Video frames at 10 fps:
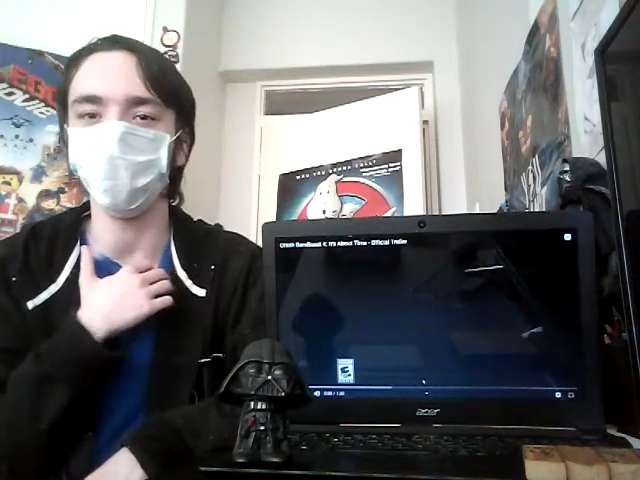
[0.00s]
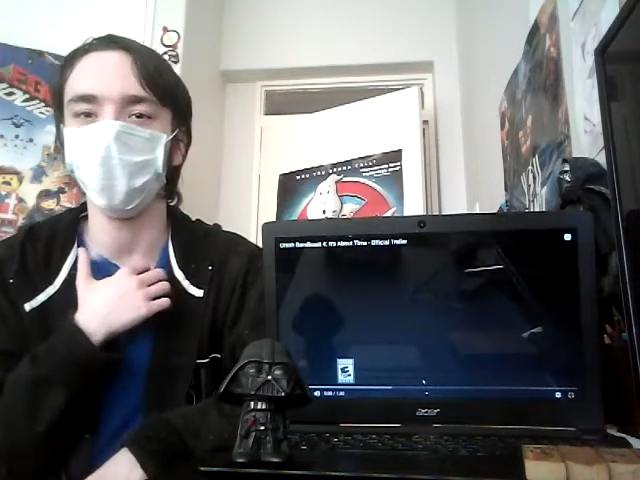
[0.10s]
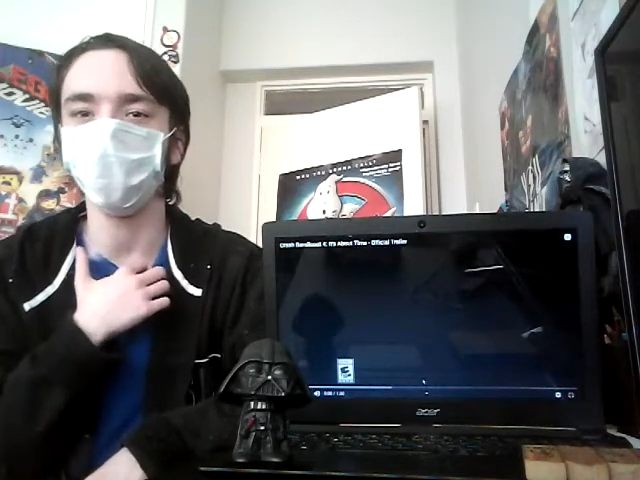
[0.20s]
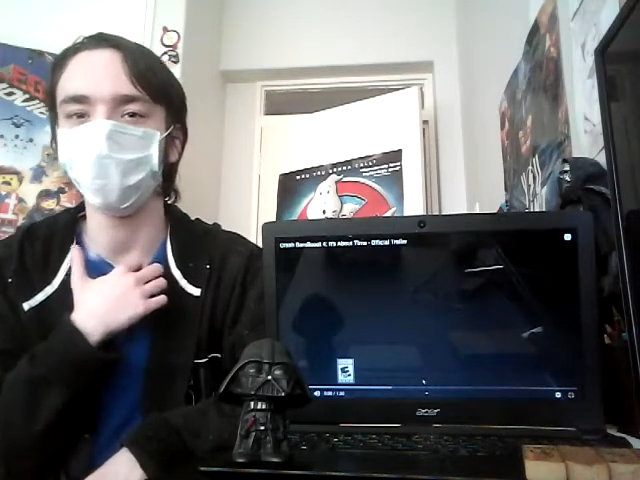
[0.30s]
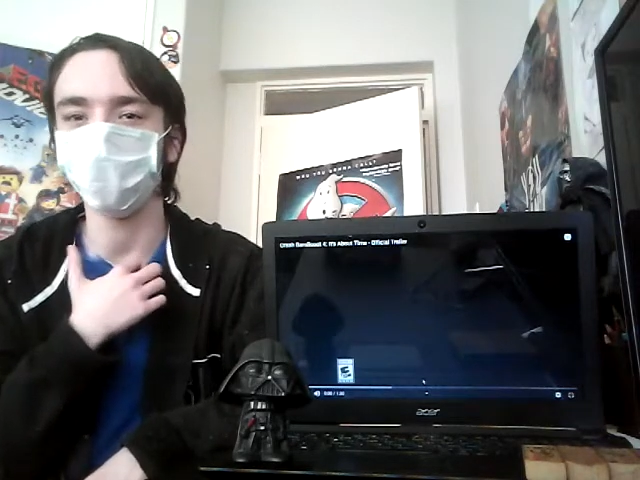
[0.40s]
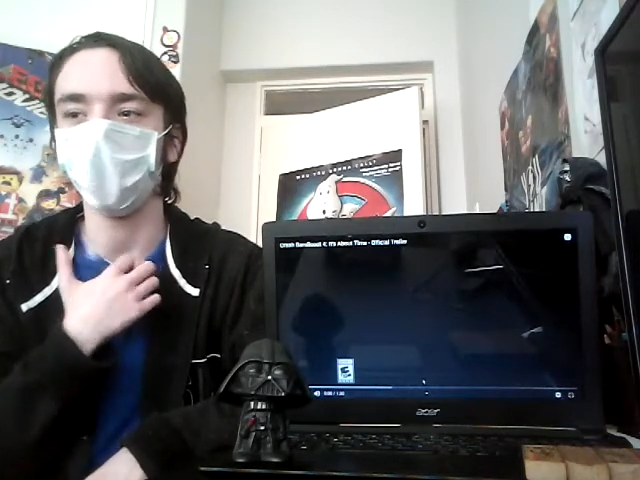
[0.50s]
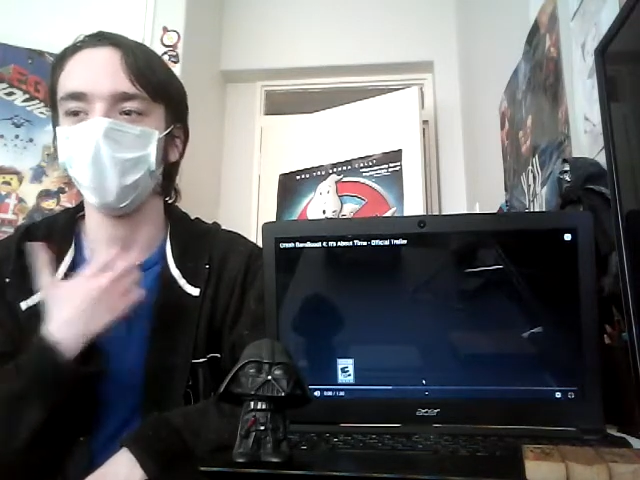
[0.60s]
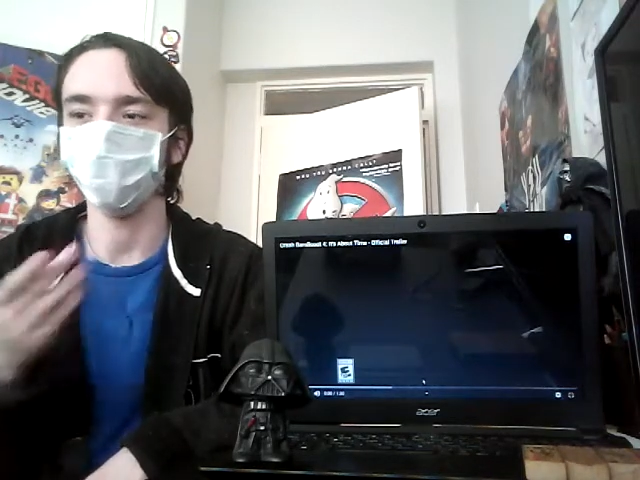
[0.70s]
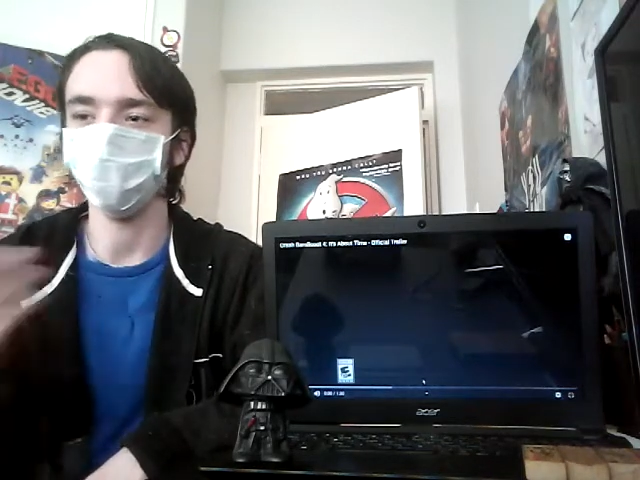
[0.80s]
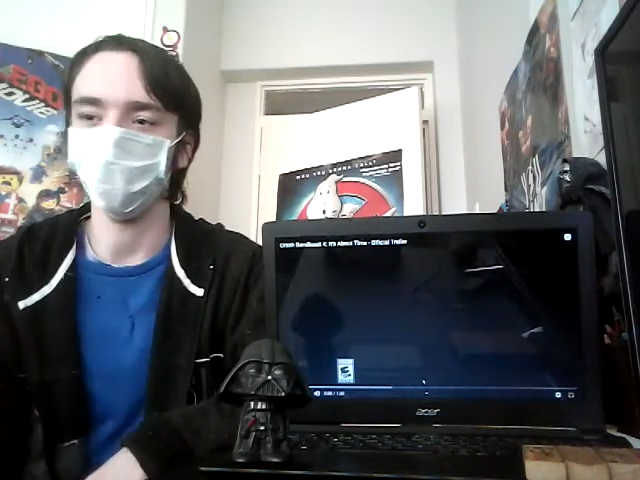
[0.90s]
Run
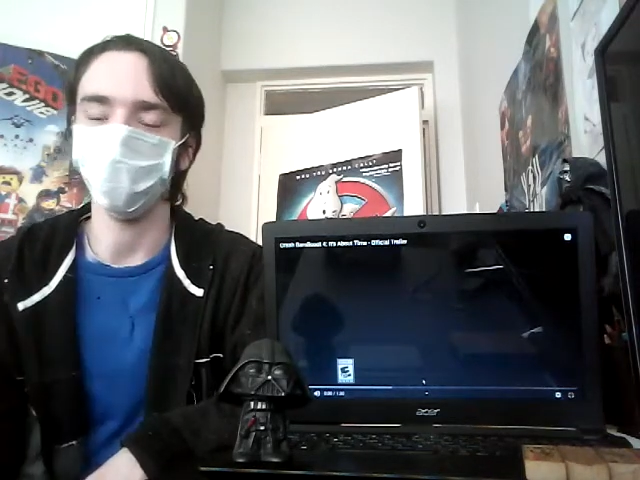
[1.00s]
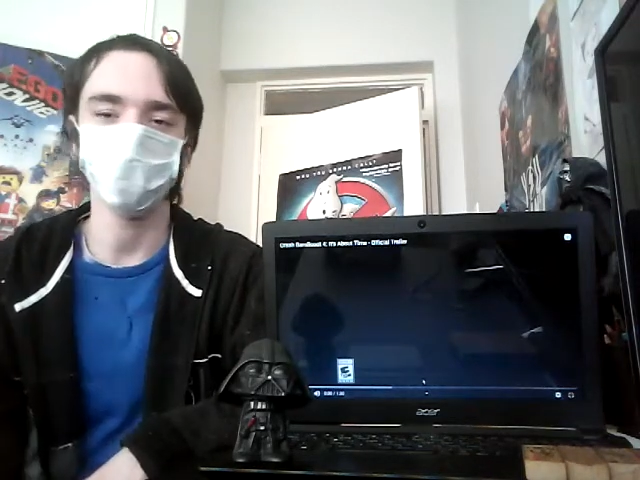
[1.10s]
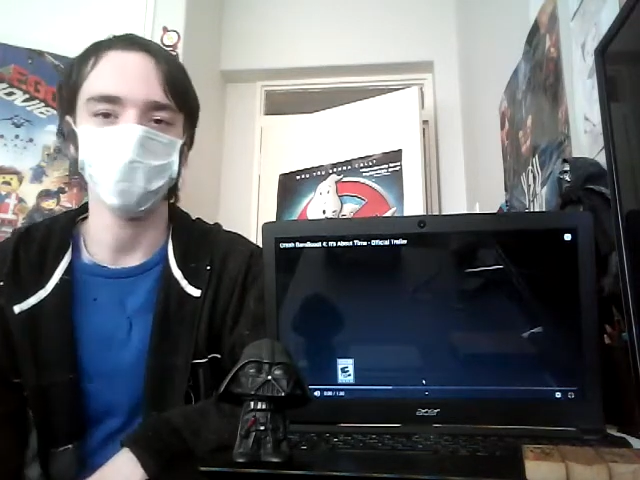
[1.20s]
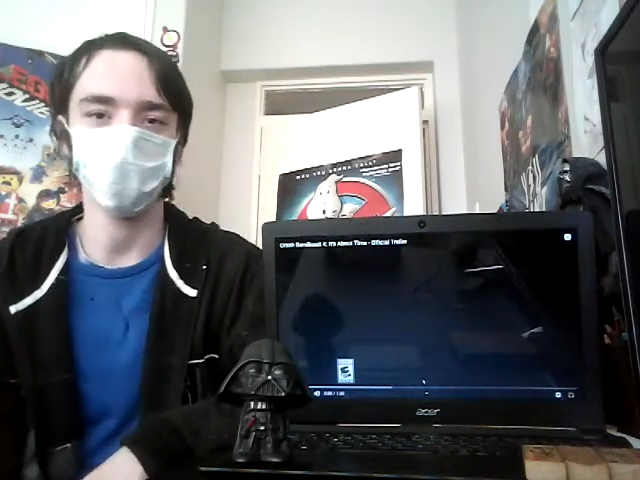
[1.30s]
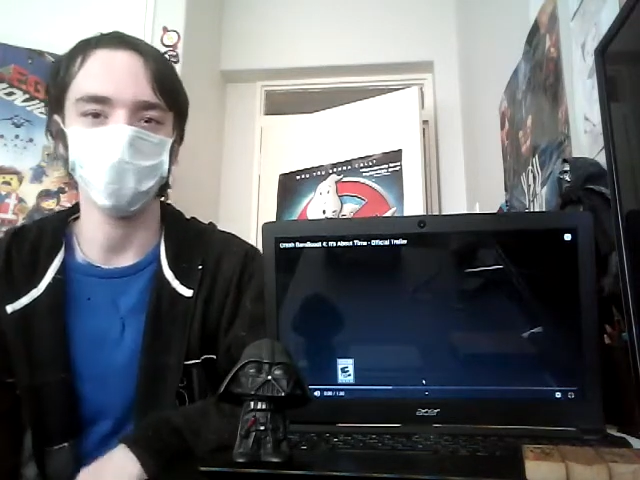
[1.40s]
game looks like